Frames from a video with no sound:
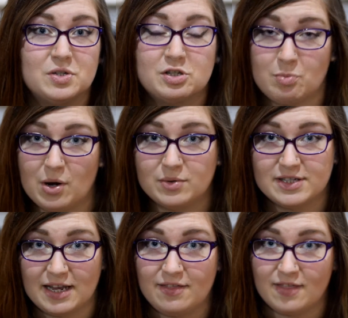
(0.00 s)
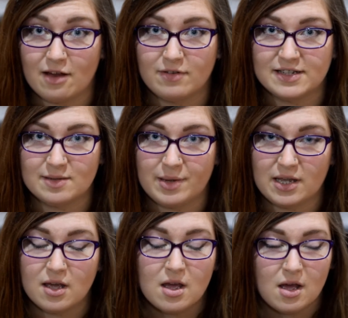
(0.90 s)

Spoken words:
sprouts in that recipe.